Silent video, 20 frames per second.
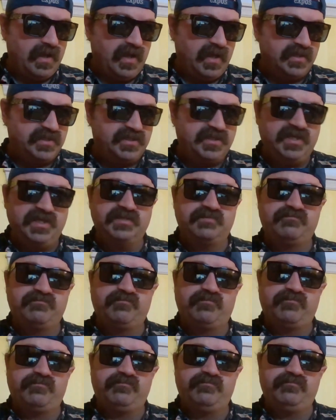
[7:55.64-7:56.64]
It's these
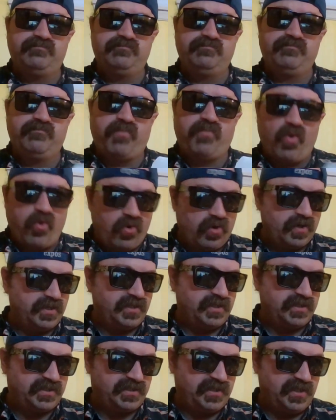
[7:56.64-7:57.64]
poor
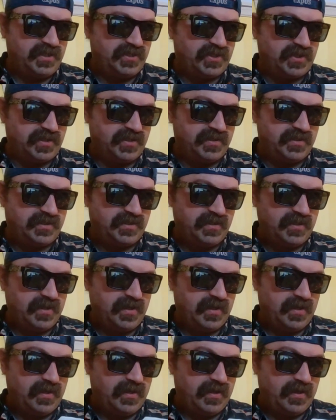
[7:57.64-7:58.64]
decisions
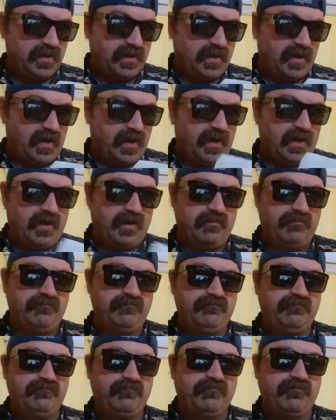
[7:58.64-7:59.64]

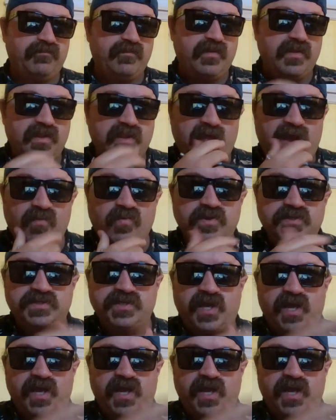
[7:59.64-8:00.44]
that were